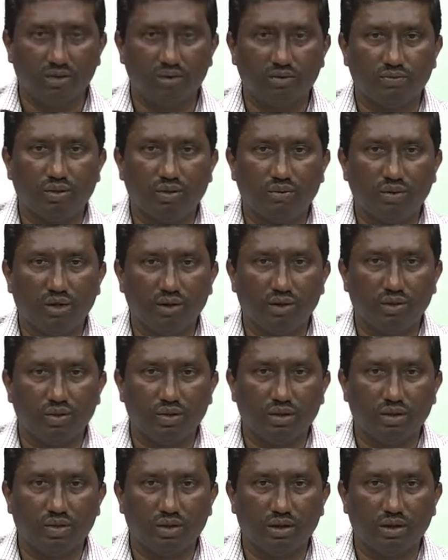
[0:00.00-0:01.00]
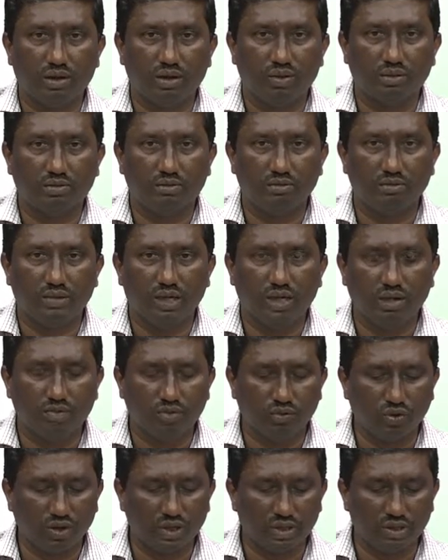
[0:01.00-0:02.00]
from a lower medium
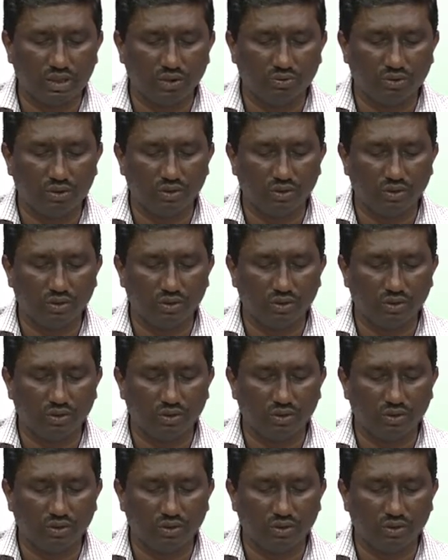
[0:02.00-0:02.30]
voltage level